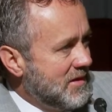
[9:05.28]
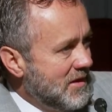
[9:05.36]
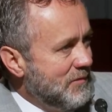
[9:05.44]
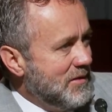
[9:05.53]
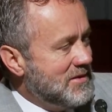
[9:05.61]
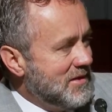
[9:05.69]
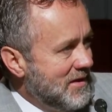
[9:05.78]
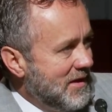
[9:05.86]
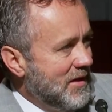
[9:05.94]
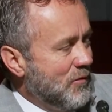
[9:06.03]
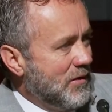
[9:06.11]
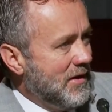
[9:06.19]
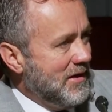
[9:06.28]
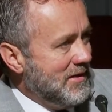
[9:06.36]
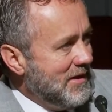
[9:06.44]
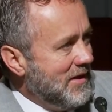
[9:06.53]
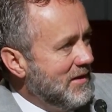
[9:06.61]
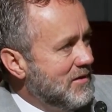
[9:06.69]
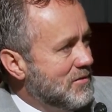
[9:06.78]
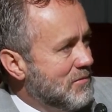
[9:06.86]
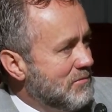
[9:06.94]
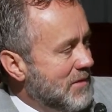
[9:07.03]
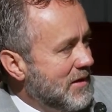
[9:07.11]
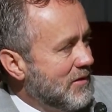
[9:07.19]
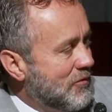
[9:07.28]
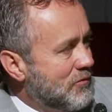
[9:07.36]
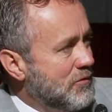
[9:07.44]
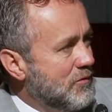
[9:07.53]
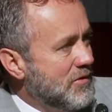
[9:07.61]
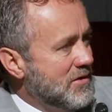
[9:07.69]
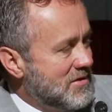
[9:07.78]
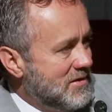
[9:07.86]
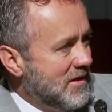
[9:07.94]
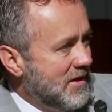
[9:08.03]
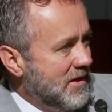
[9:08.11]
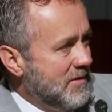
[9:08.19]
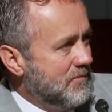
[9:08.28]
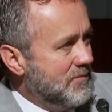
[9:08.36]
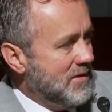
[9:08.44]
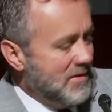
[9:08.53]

Give me today what I need to make it through this day